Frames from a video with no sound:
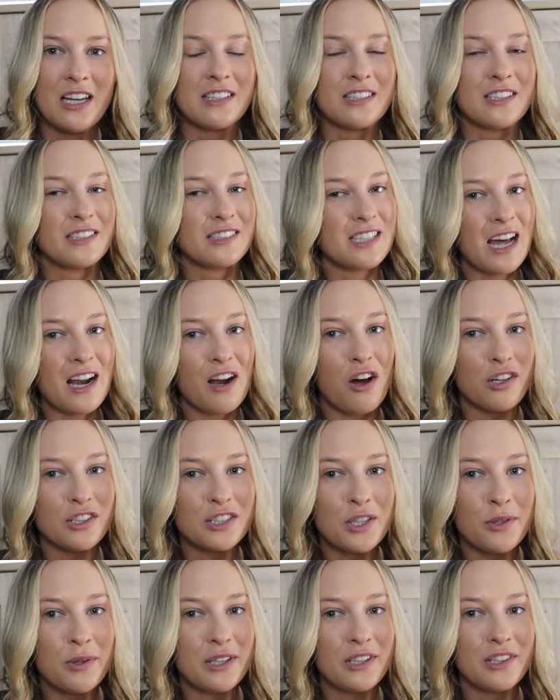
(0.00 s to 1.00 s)
So that
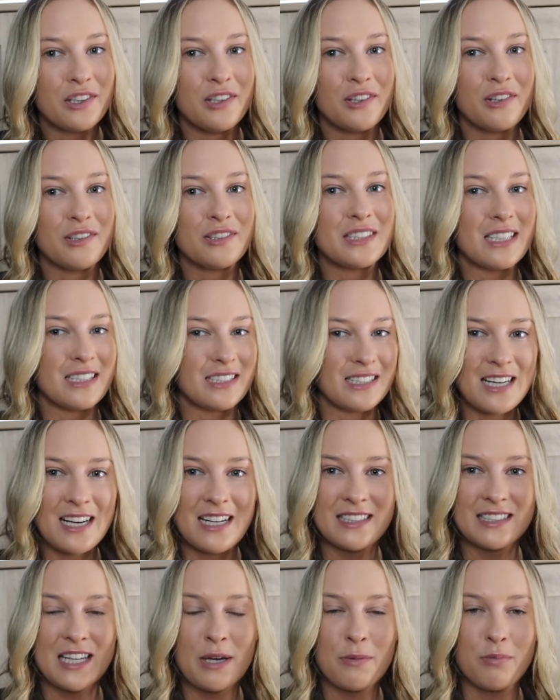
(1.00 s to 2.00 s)
also includes
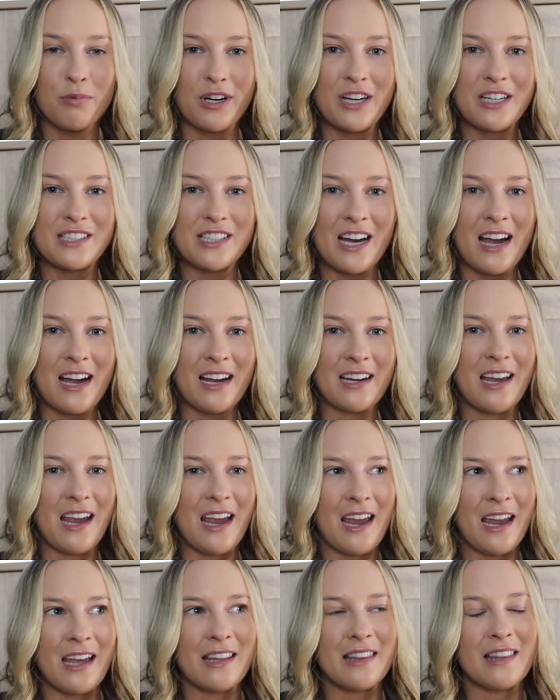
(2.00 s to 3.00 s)
TSA PreCheck
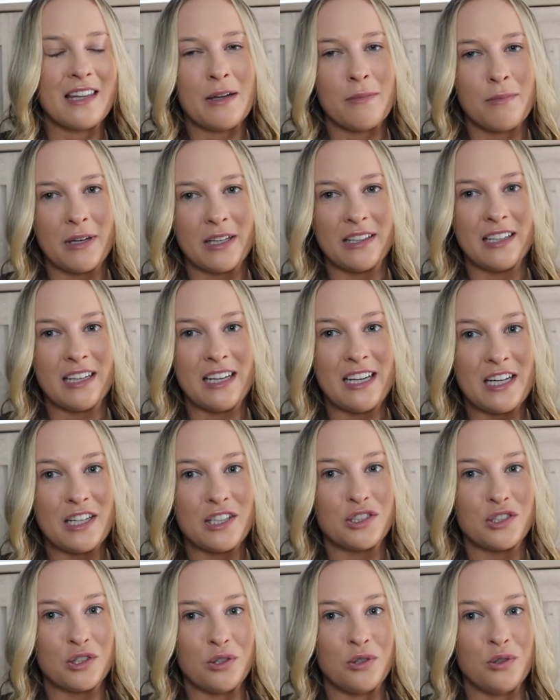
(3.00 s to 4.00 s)
and the ability
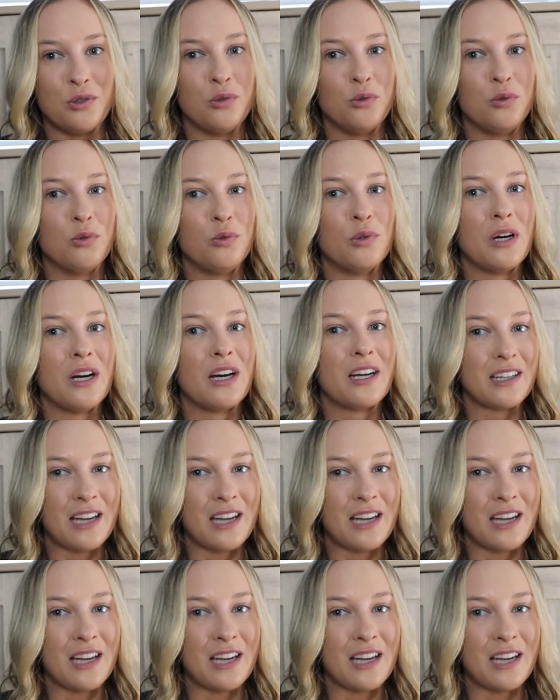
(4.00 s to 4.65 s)
to